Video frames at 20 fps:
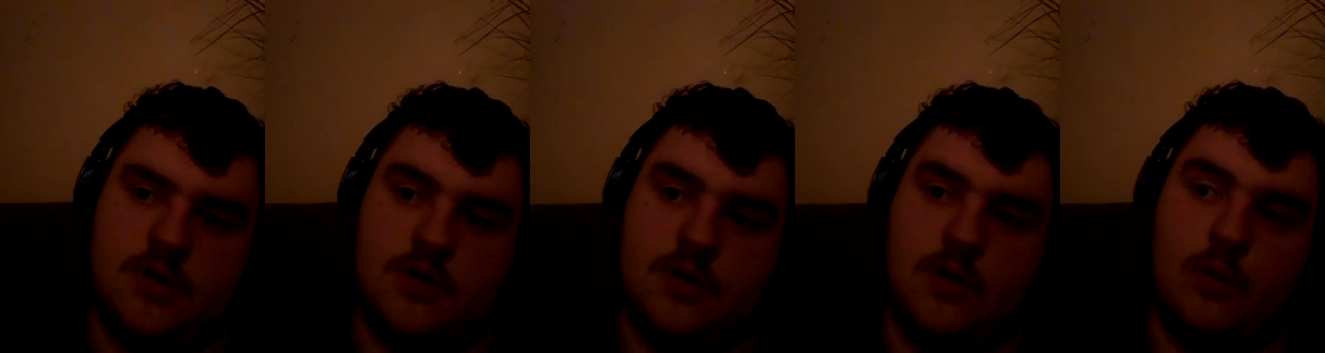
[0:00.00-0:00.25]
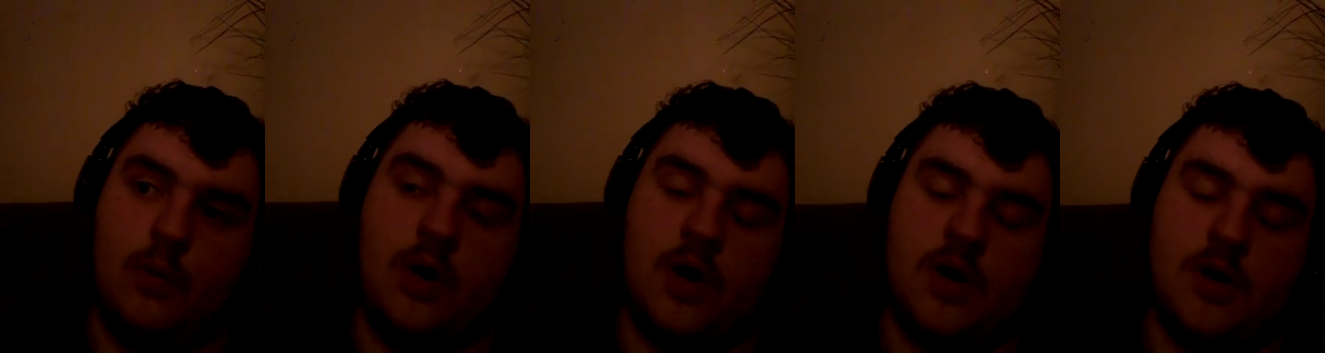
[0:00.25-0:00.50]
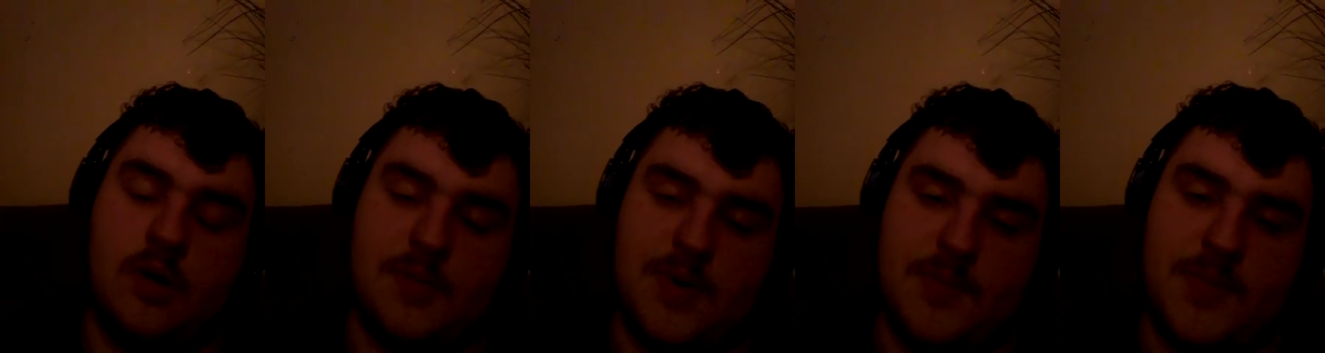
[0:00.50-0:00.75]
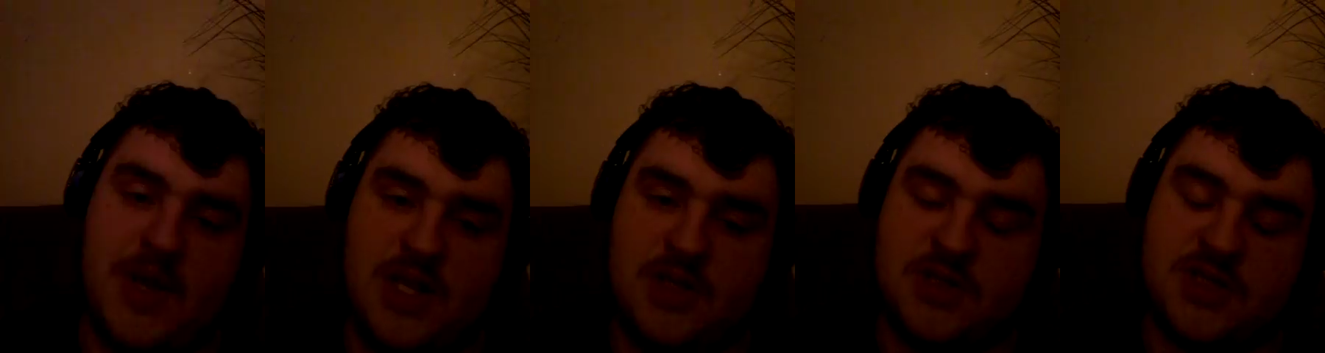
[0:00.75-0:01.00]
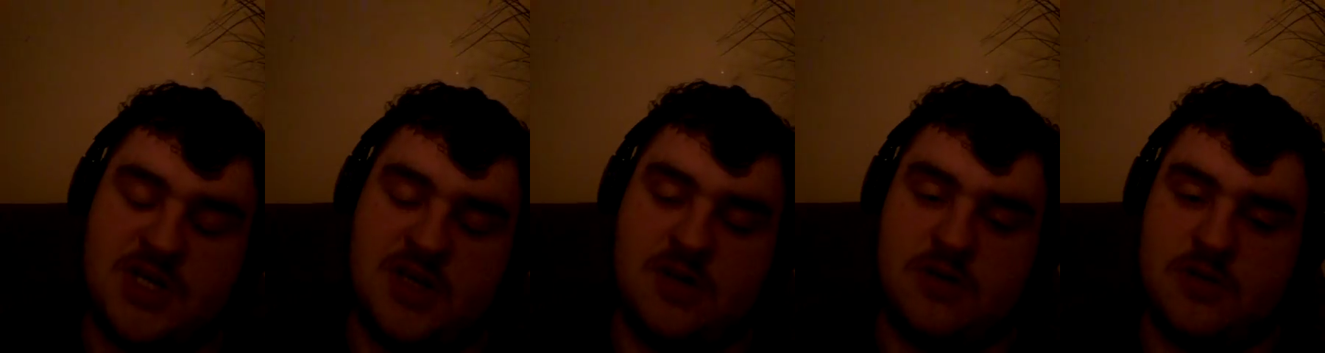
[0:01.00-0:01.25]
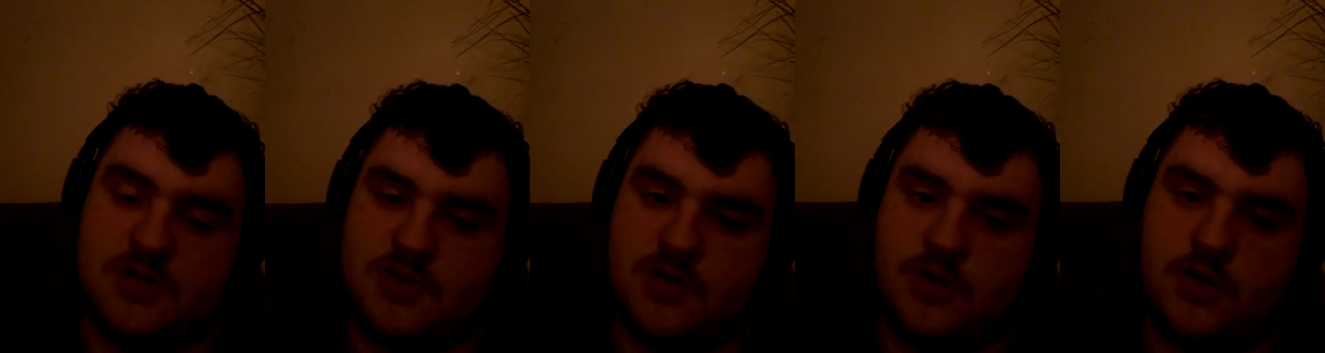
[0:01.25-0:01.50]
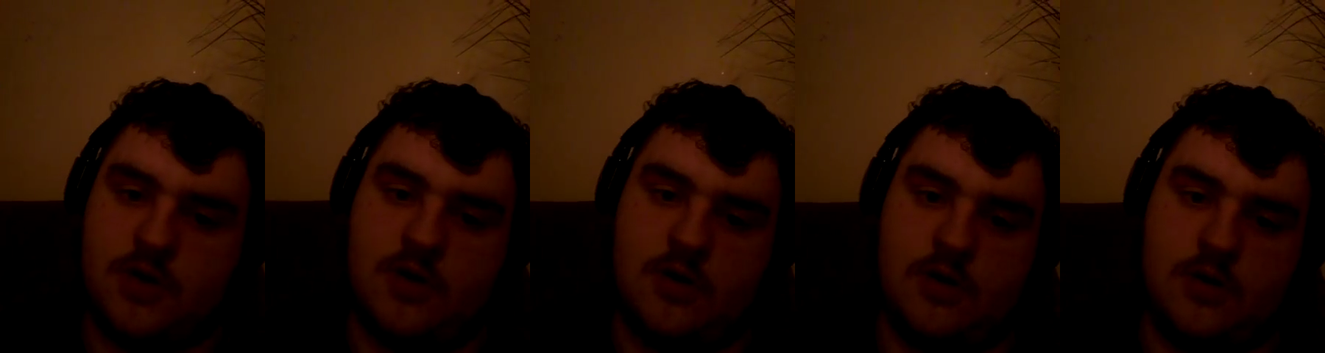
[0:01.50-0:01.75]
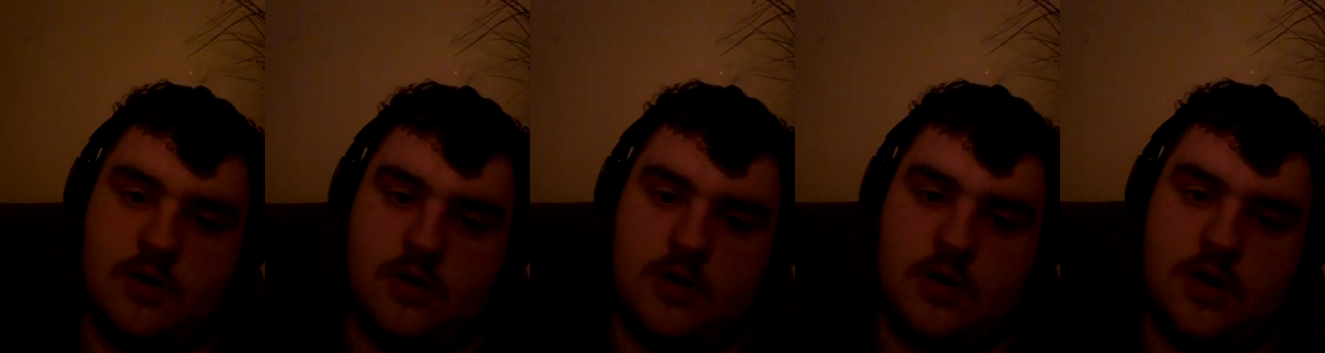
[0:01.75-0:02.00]
the one on my main channel, so you
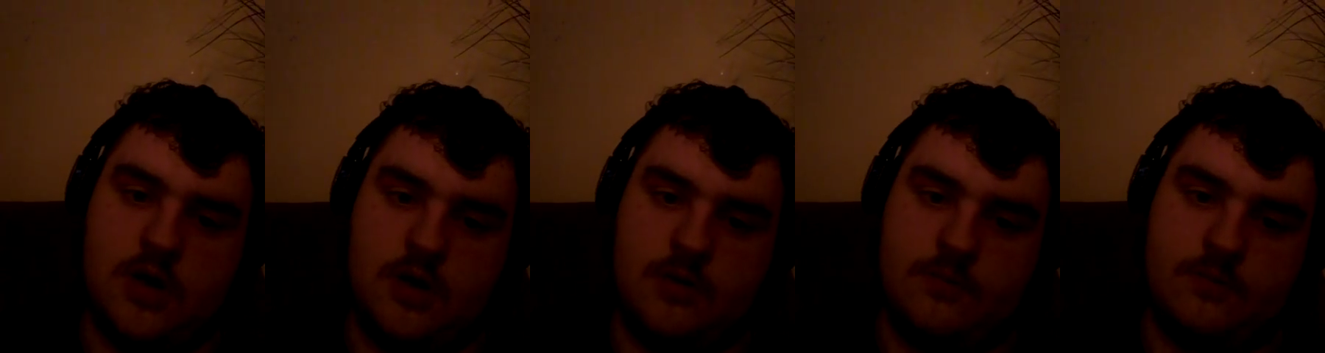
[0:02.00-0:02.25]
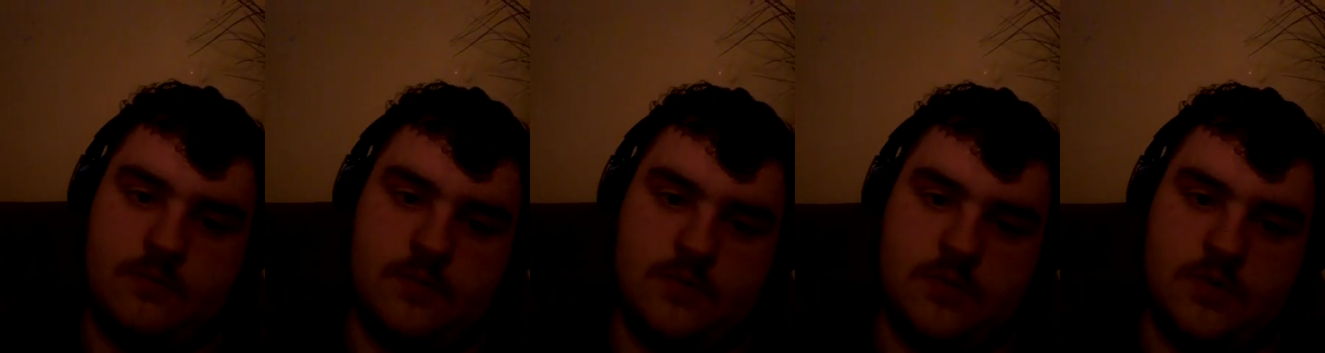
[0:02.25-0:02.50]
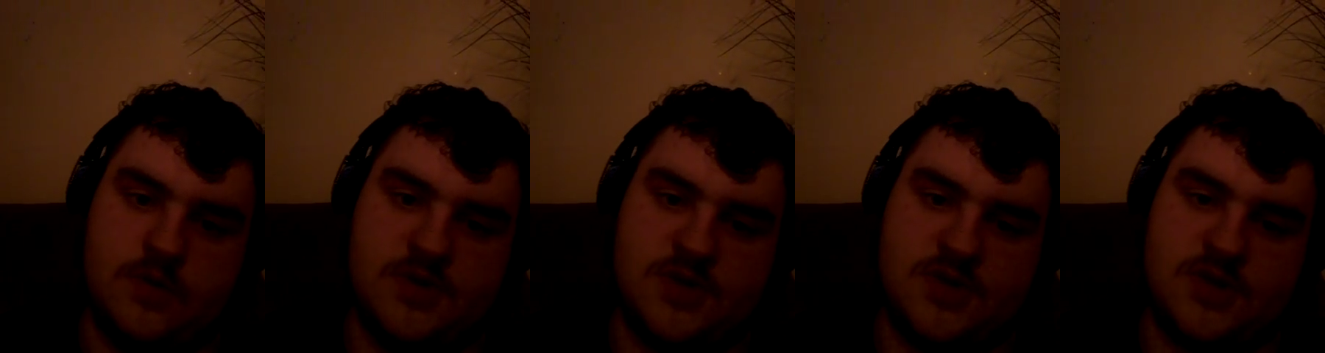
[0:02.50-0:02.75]
can come